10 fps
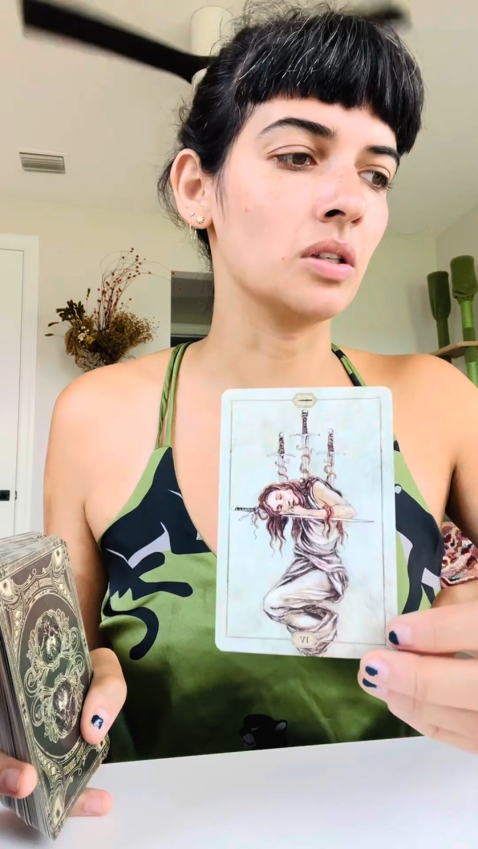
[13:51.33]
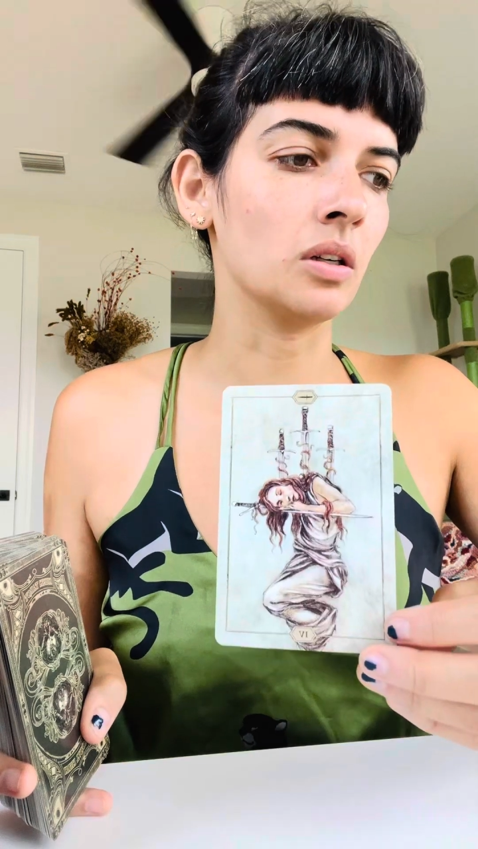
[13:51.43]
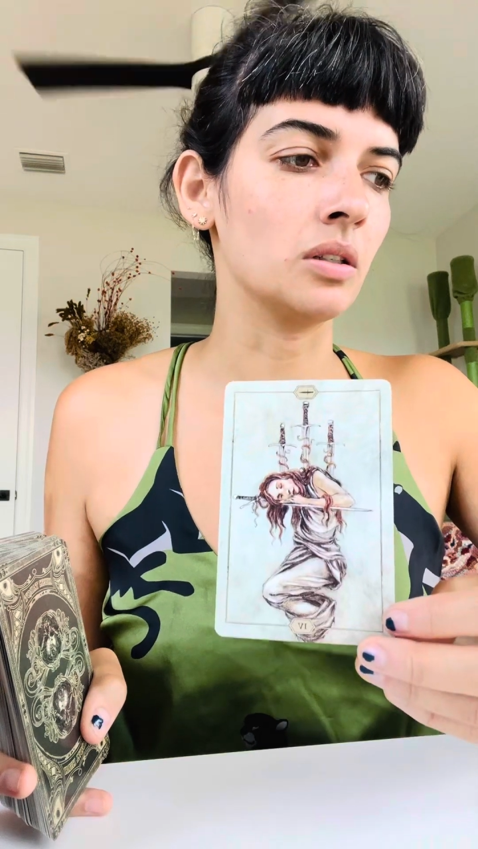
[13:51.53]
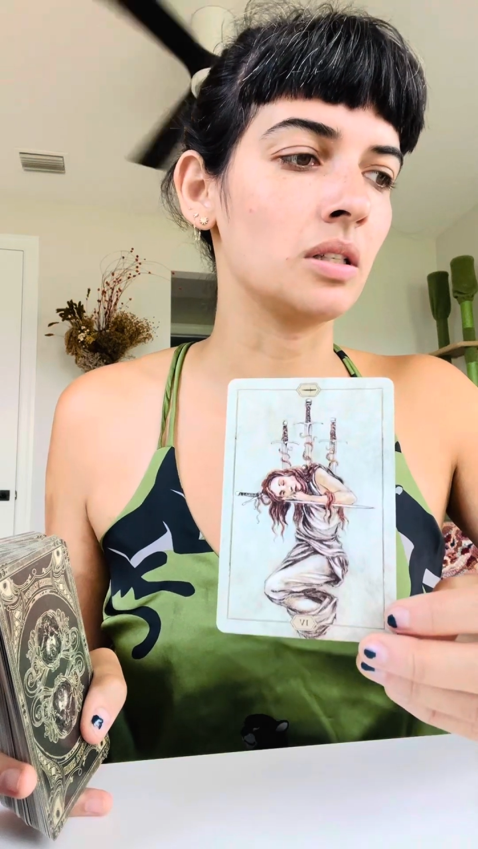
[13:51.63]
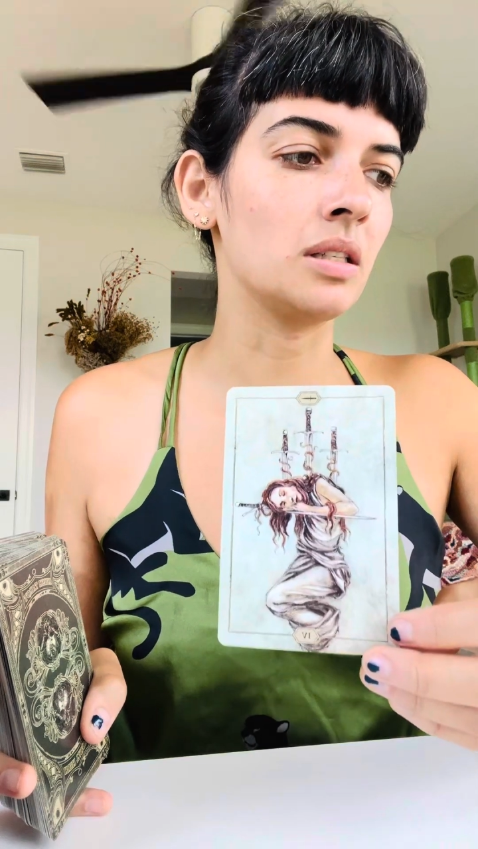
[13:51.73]

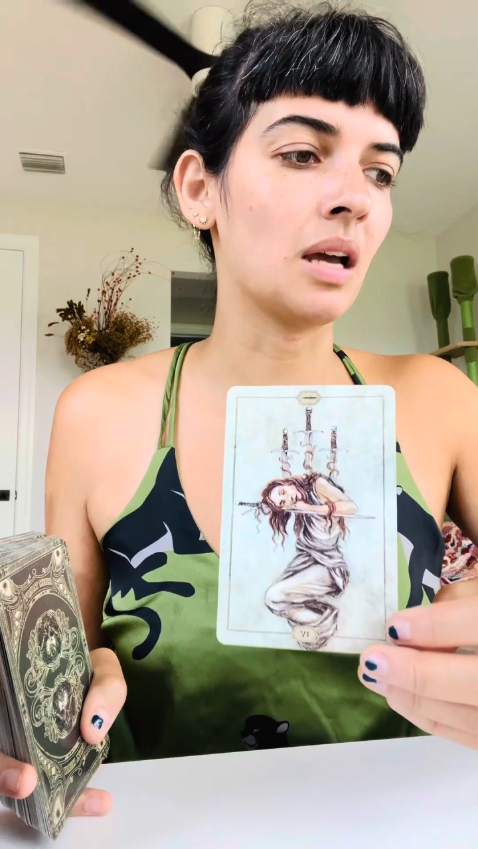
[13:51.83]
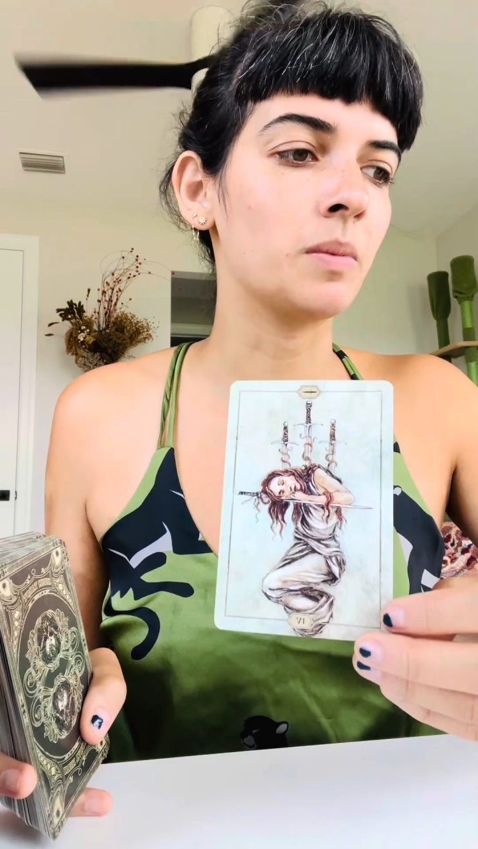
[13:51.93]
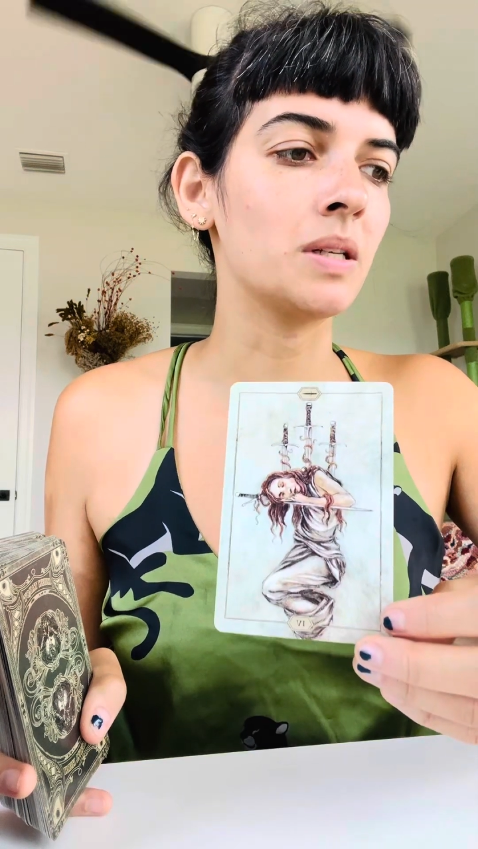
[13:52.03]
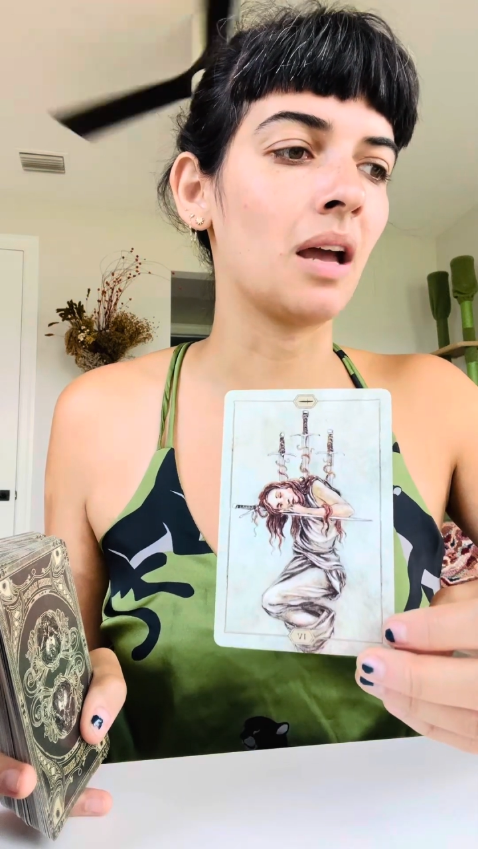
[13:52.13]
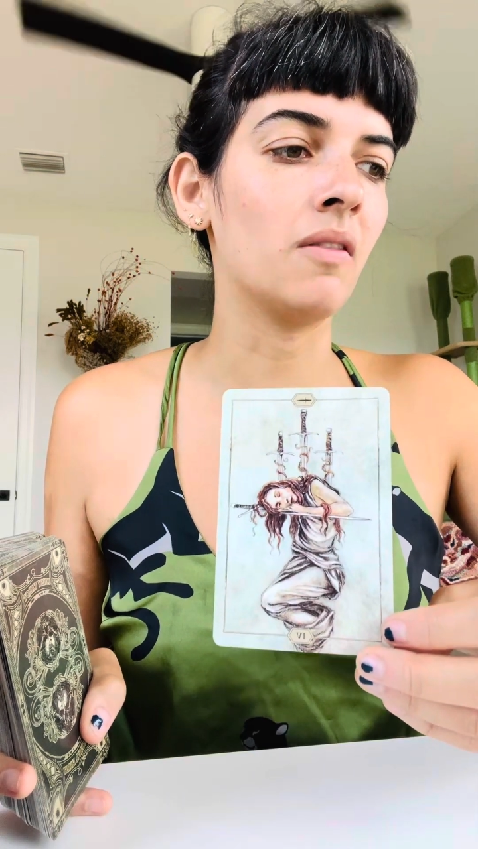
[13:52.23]
are
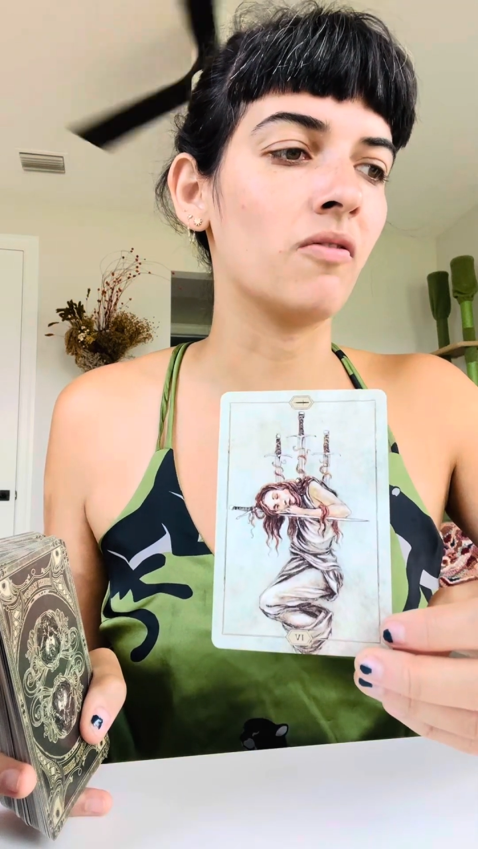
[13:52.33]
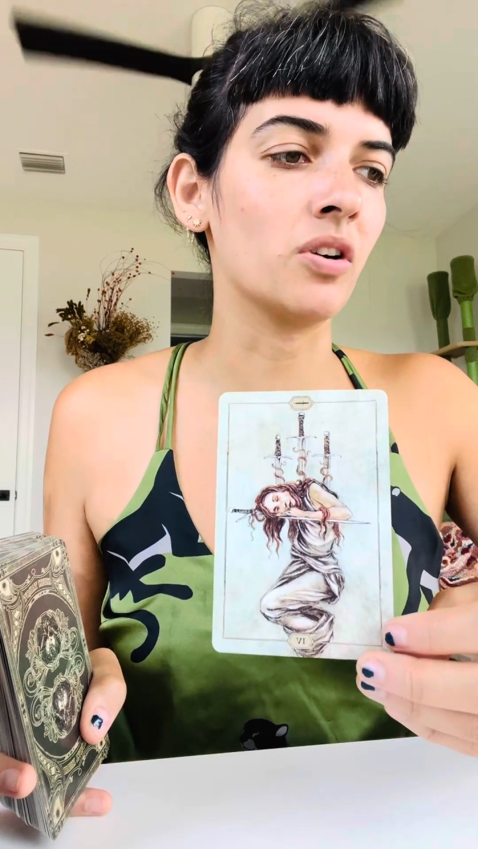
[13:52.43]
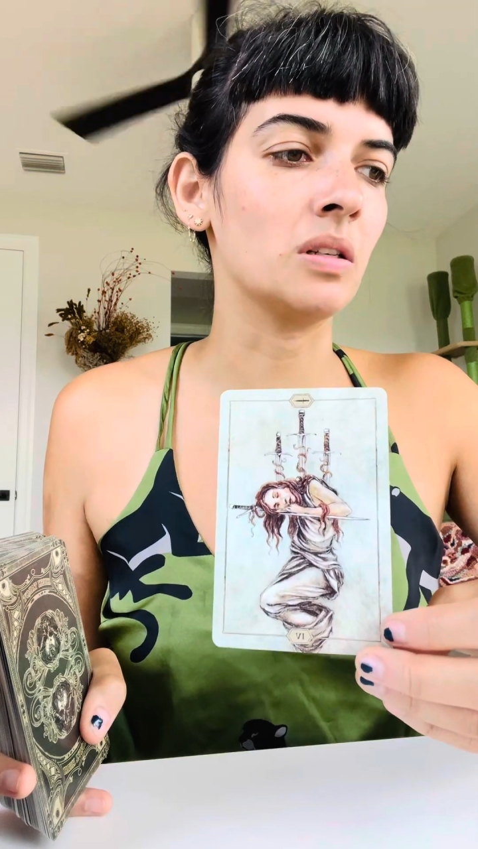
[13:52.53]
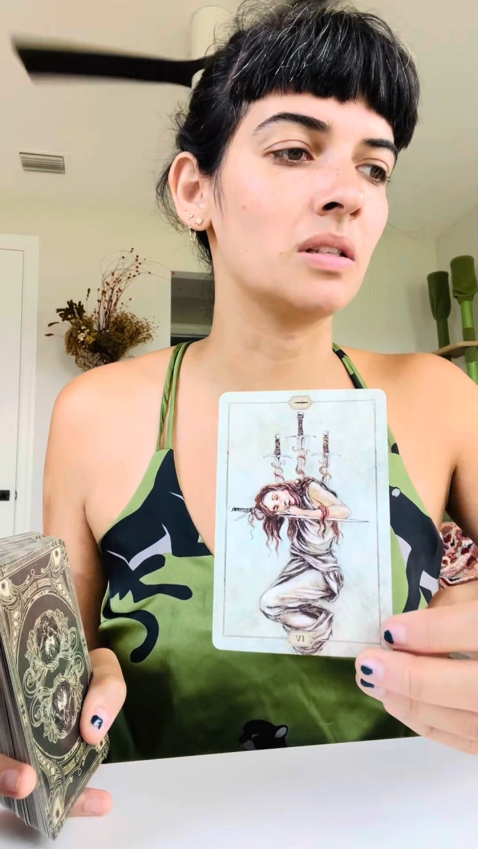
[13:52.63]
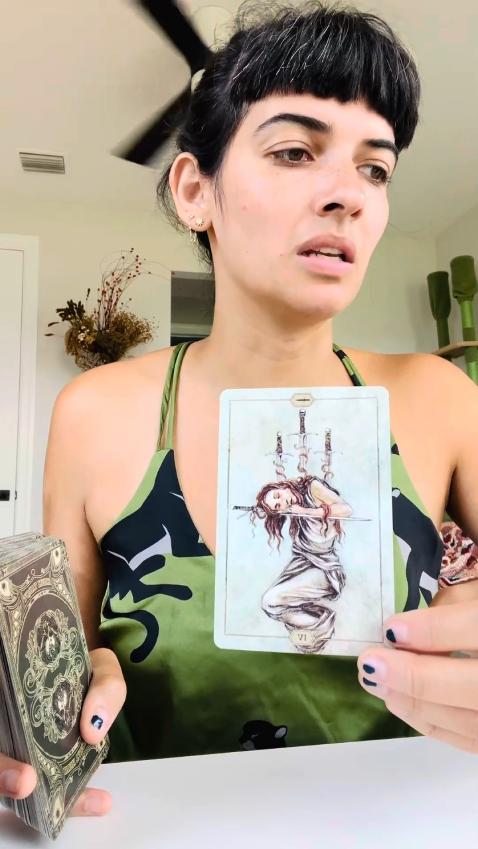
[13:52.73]
stepped
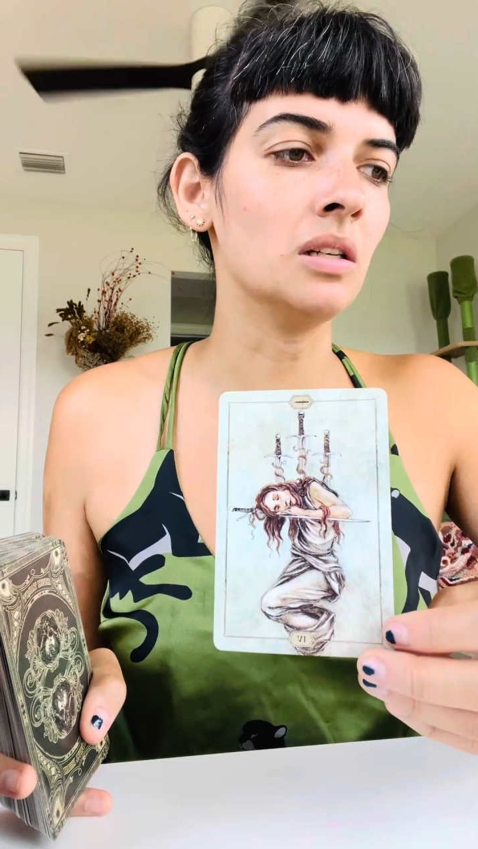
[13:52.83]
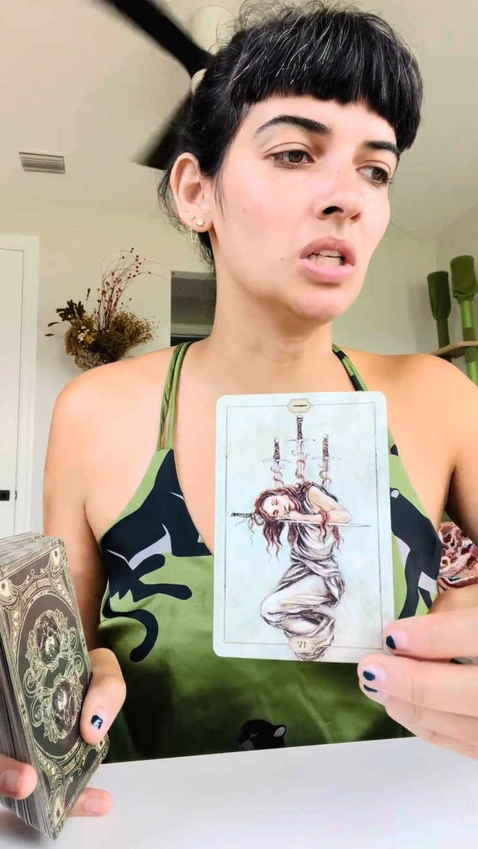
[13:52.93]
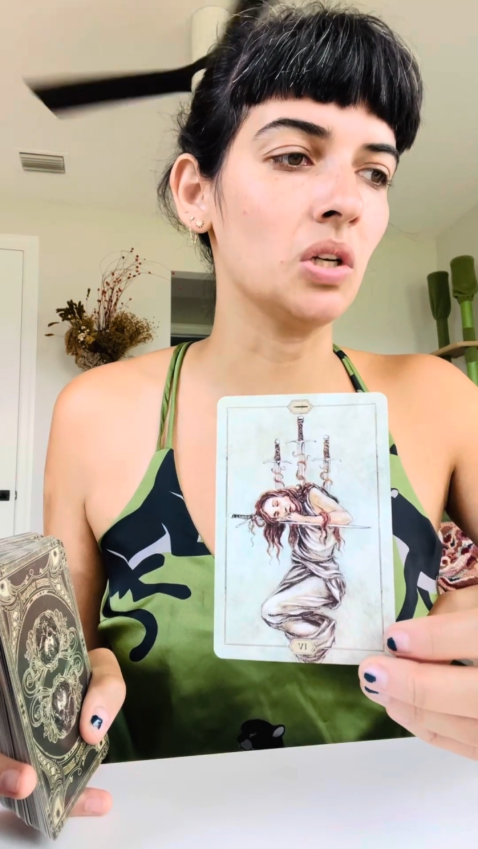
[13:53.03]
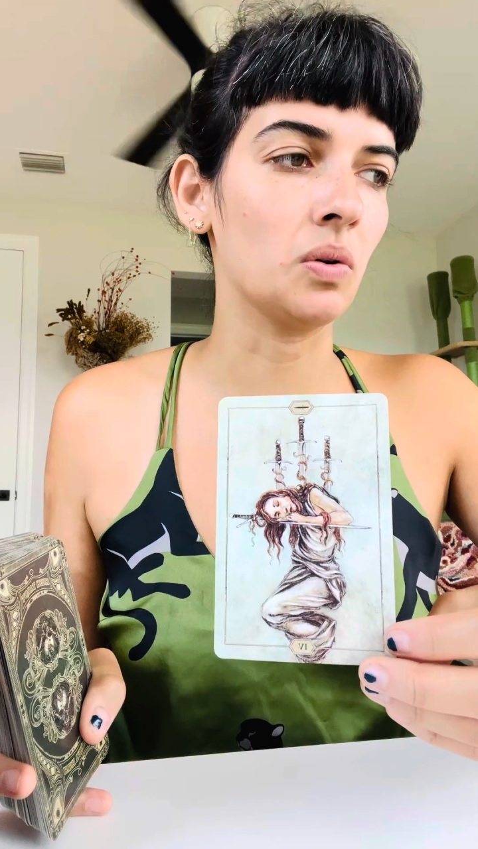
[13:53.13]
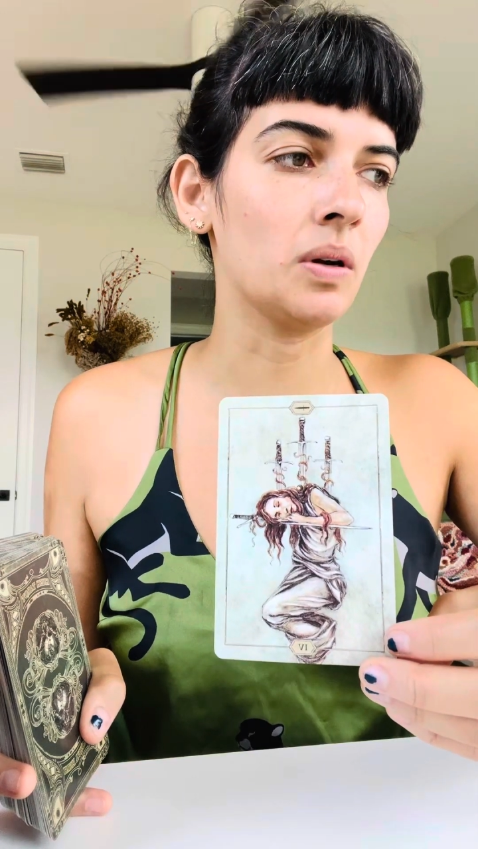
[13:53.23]
headfirst
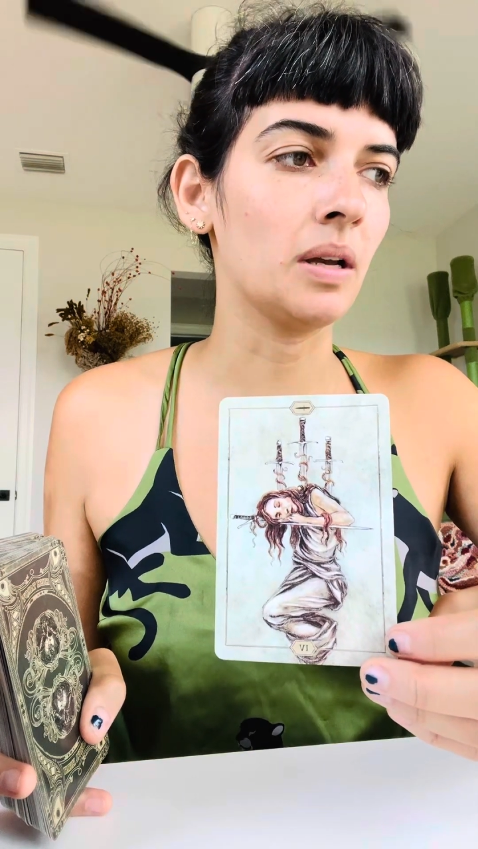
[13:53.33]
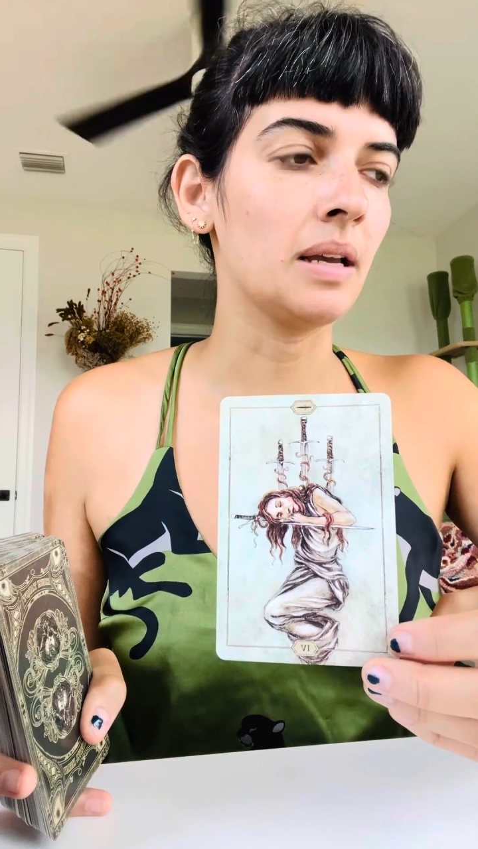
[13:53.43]
into,